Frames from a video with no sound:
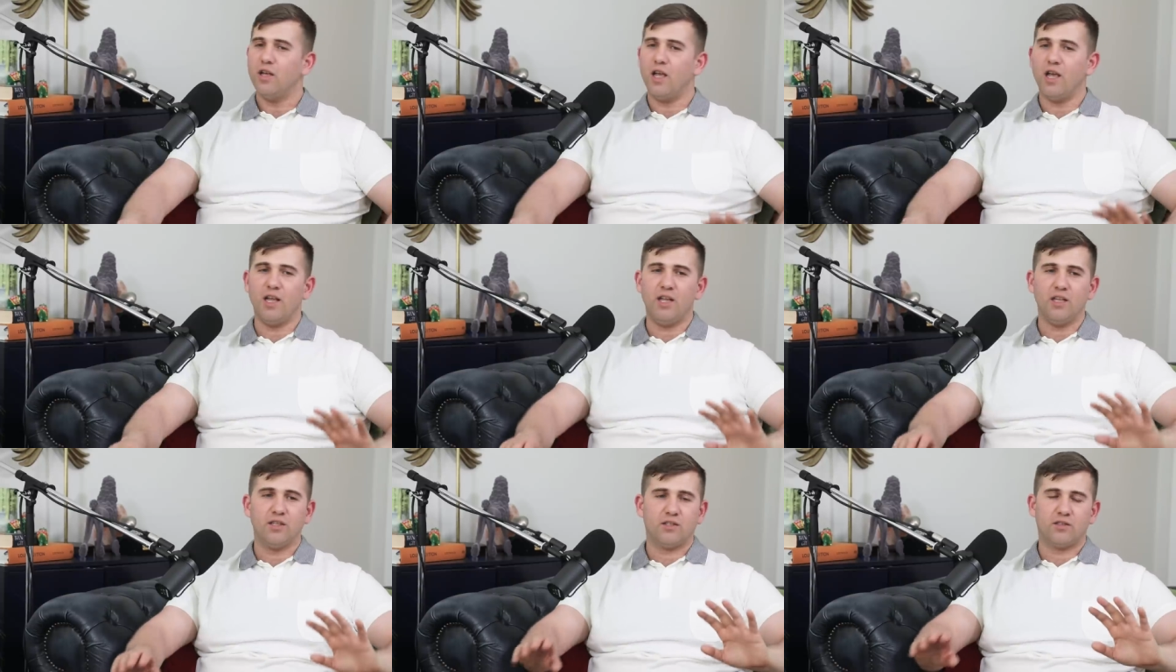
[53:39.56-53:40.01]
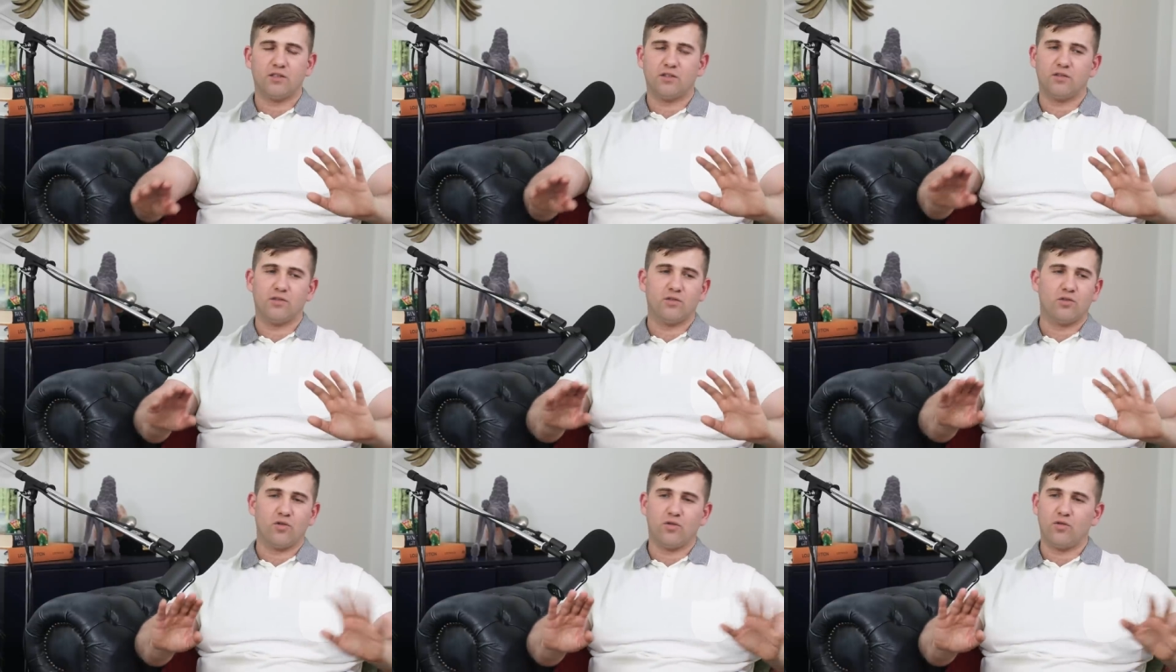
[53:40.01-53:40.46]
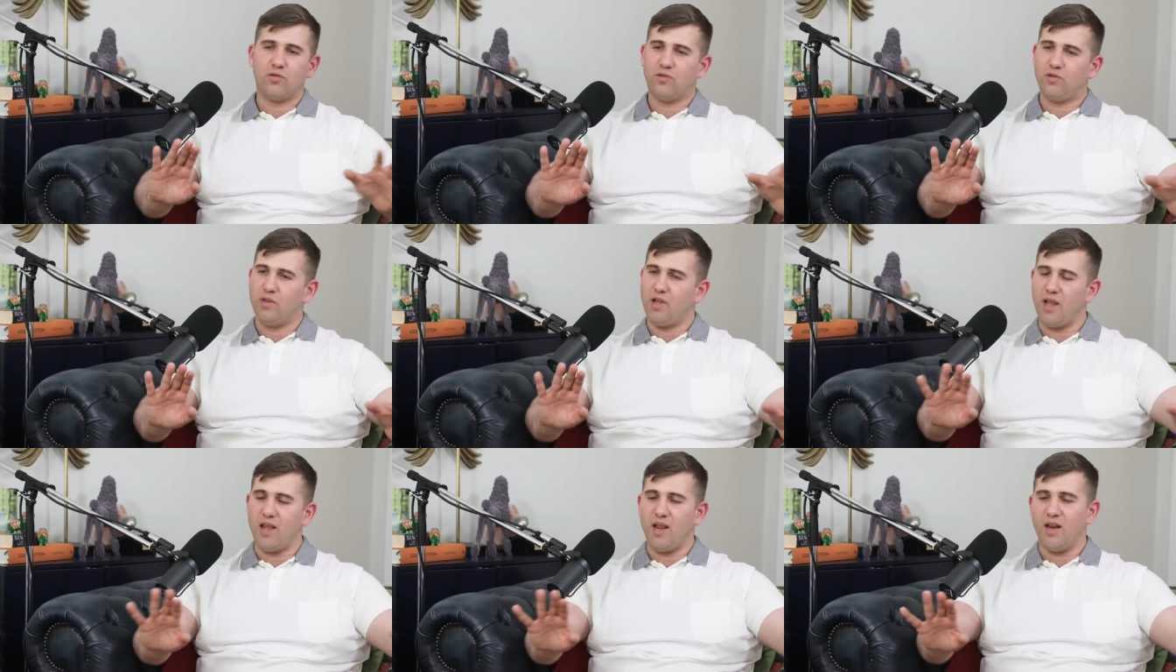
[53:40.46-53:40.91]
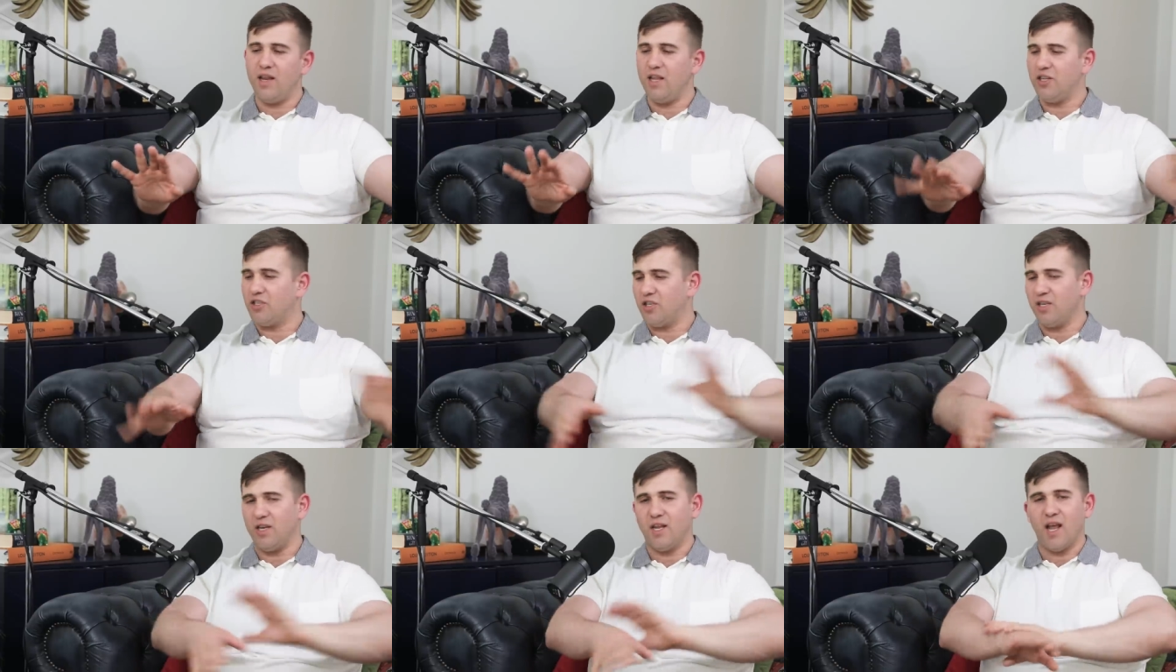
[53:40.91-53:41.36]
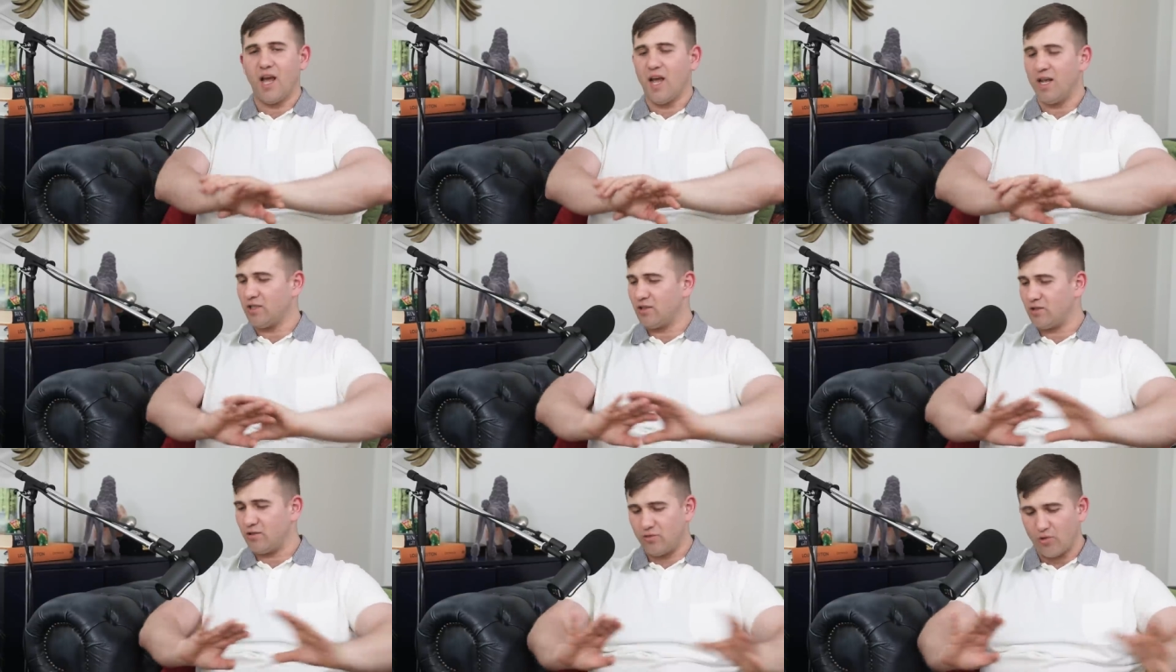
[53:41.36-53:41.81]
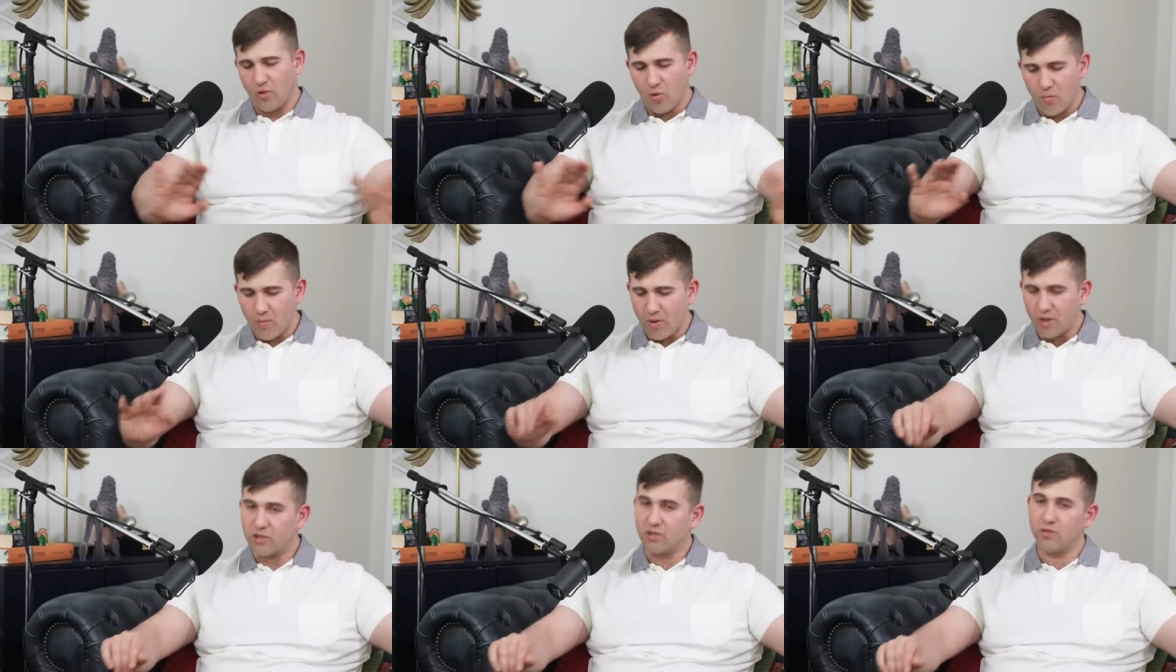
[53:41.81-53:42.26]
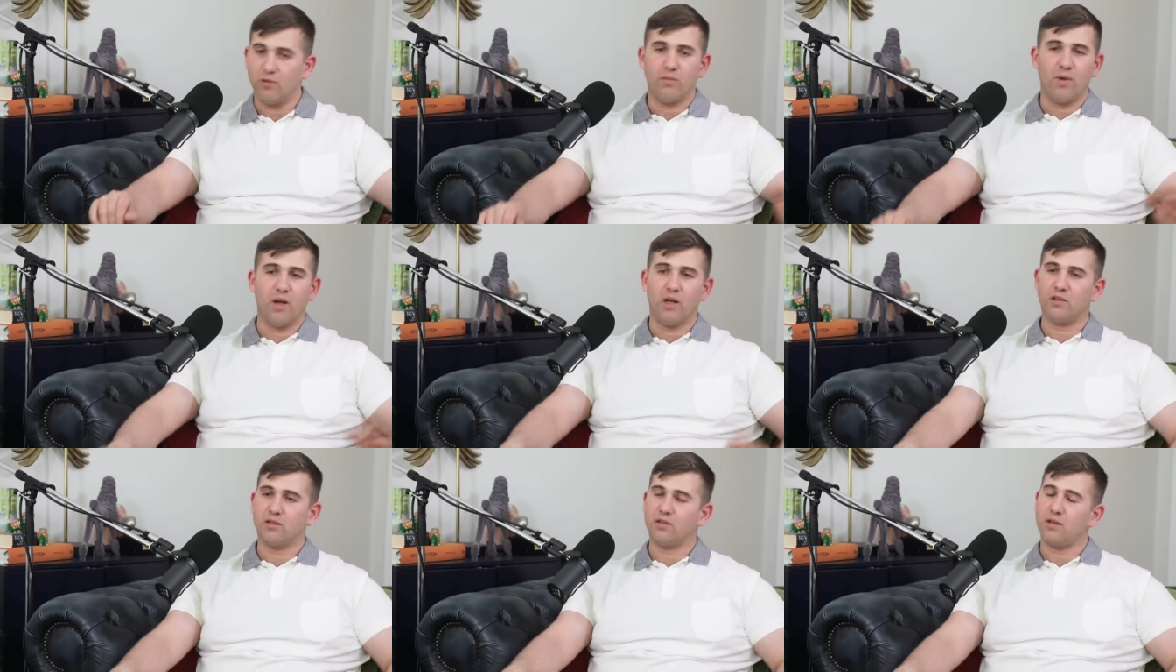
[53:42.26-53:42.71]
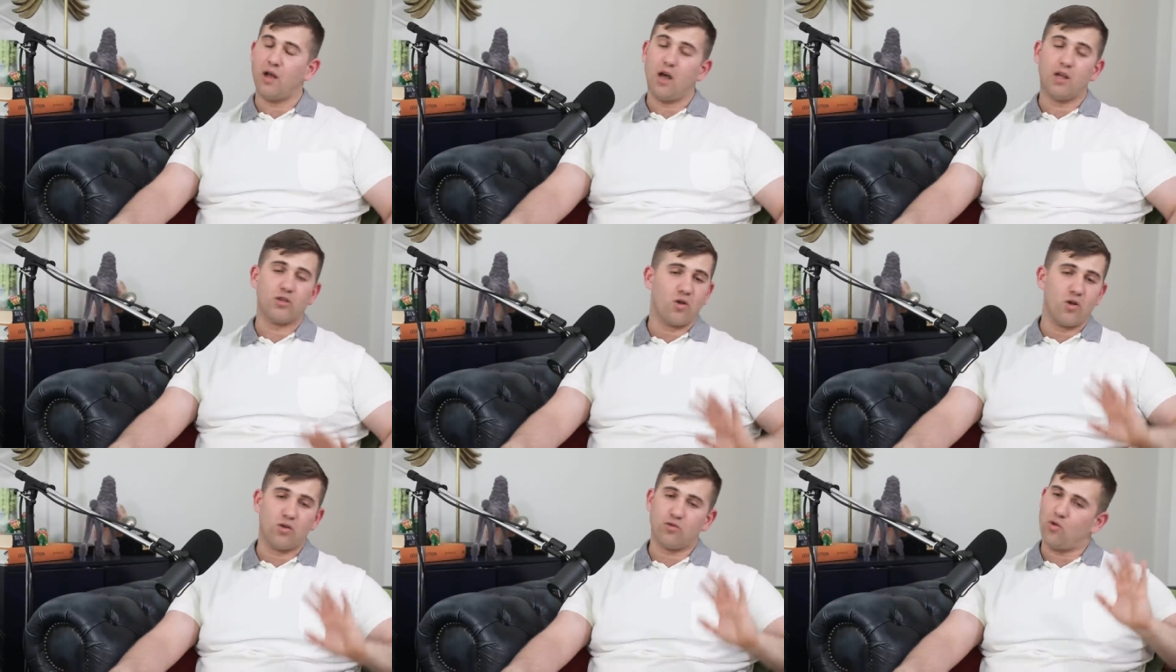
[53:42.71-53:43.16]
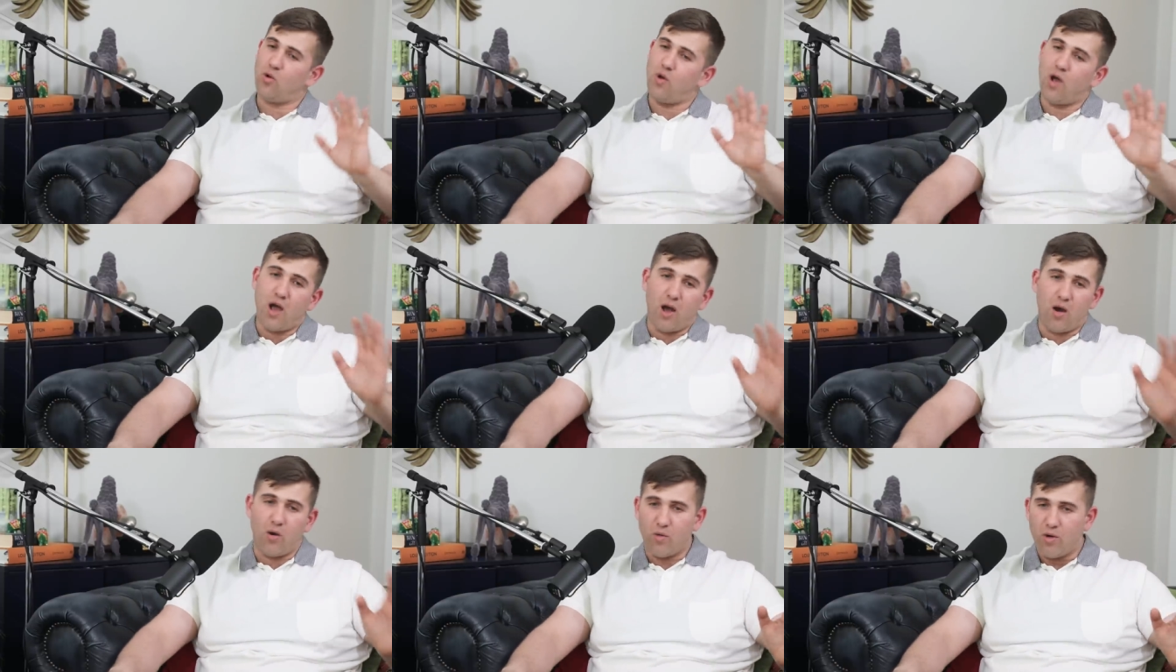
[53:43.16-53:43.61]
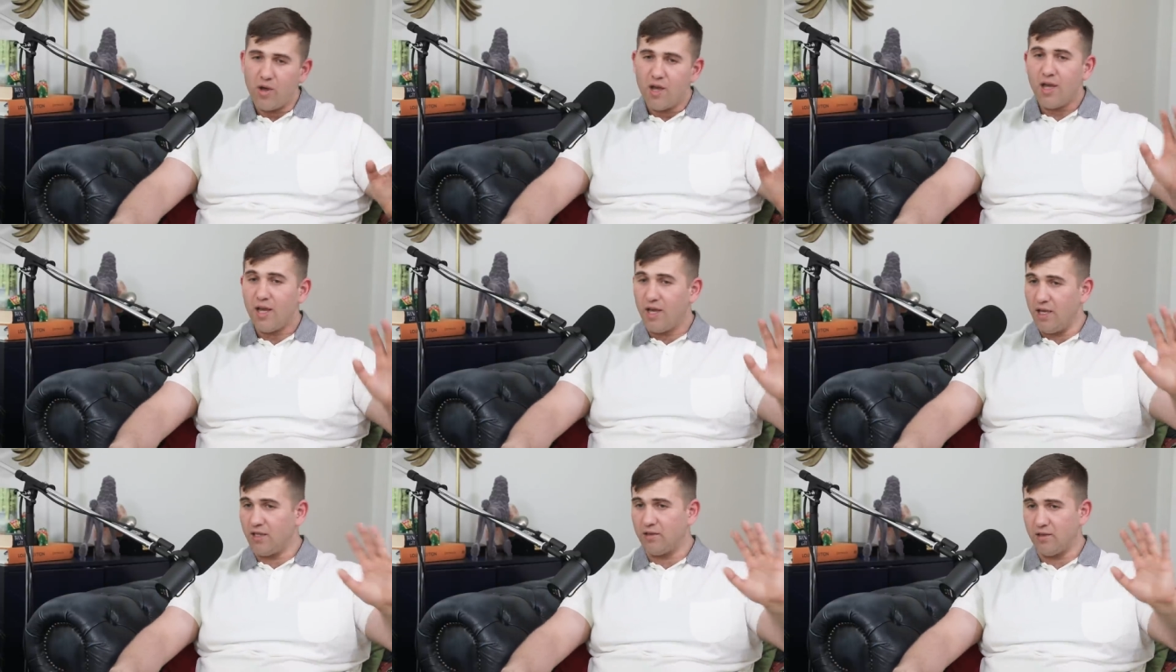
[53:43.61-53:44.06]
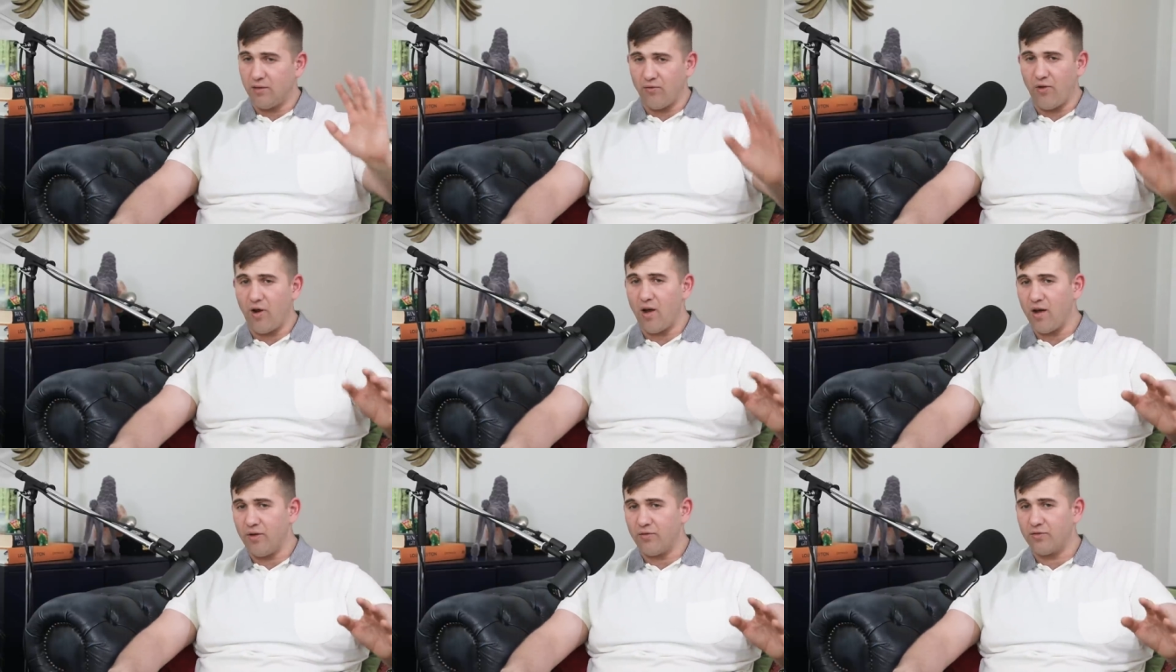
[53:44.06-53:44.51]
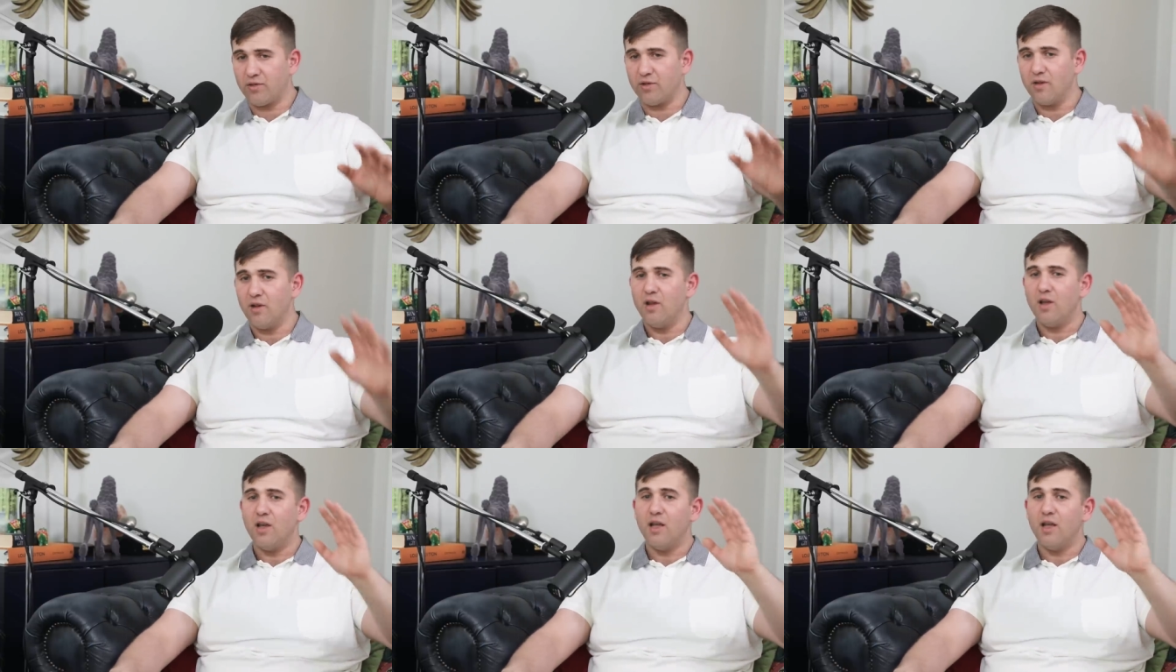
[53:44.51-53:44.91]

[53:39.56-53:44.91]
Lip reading: It literally has no muscle mass. I don't know how he survives.